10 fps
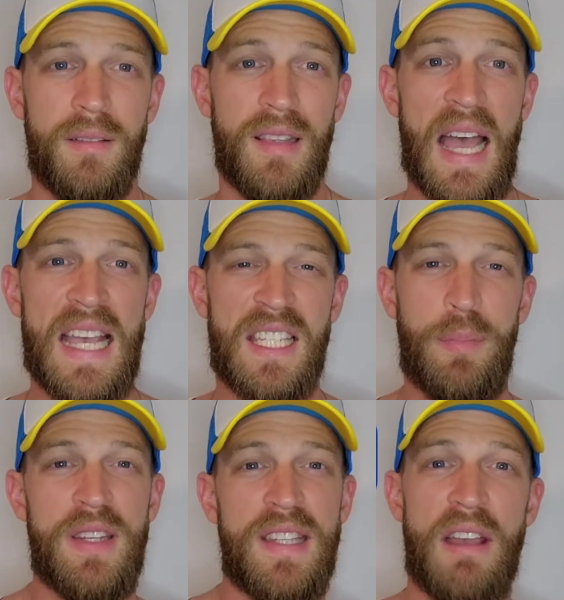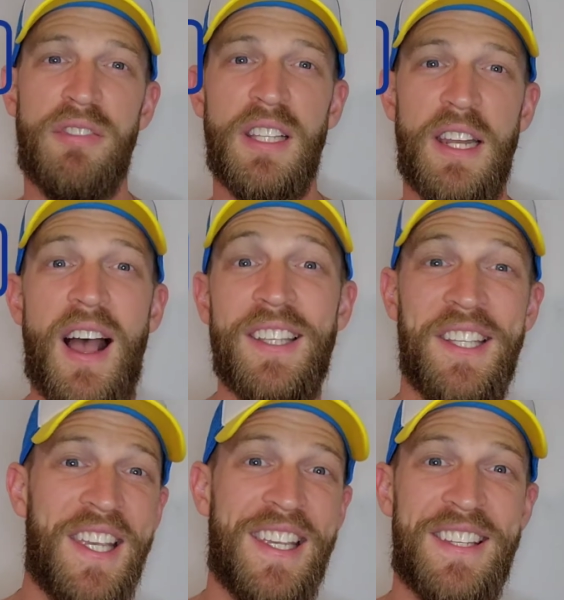Last but definitely not
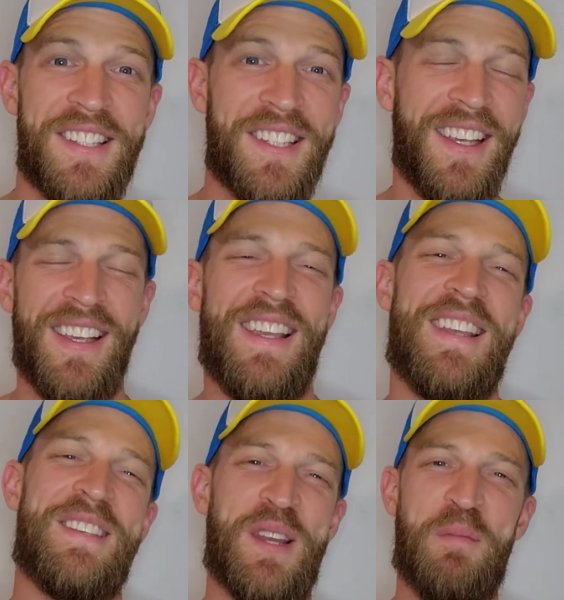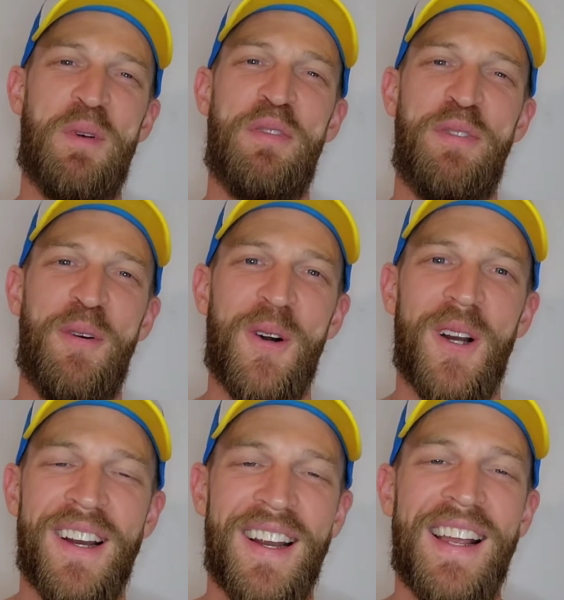yeast is number
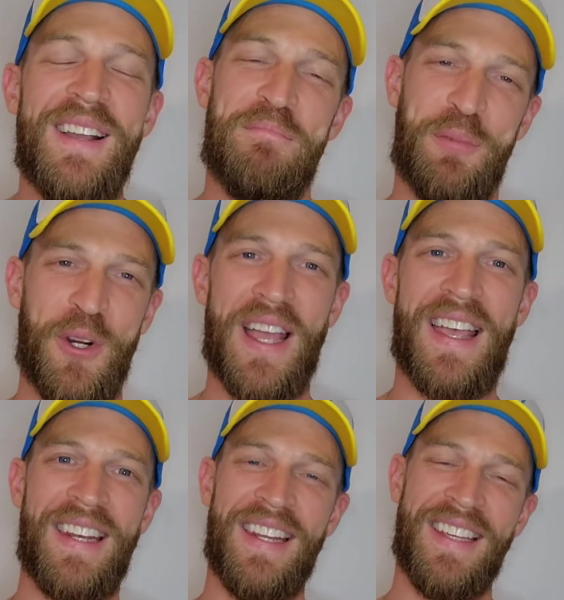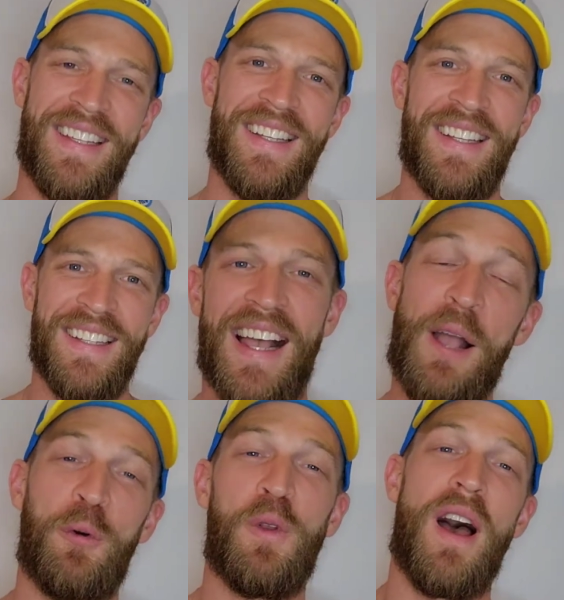4, bread. I
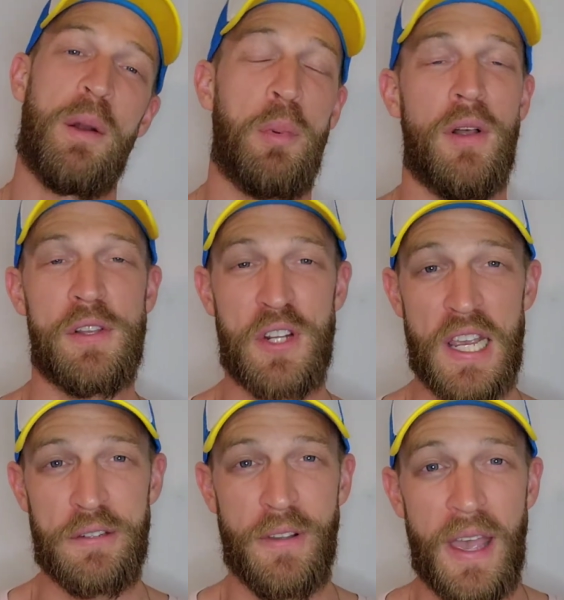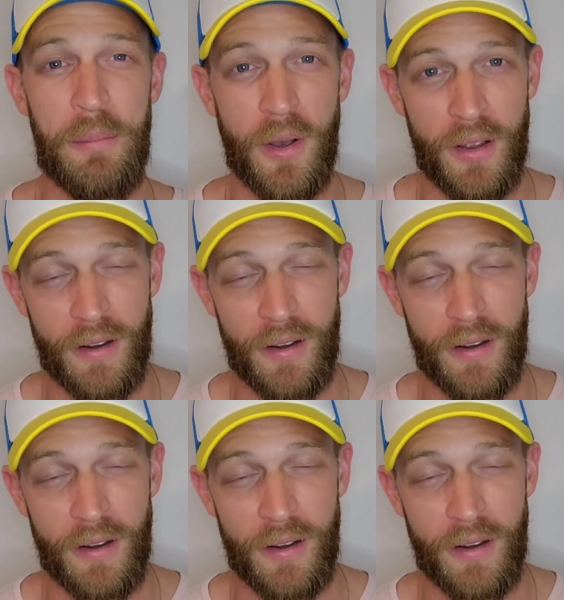will not apologize for that pun.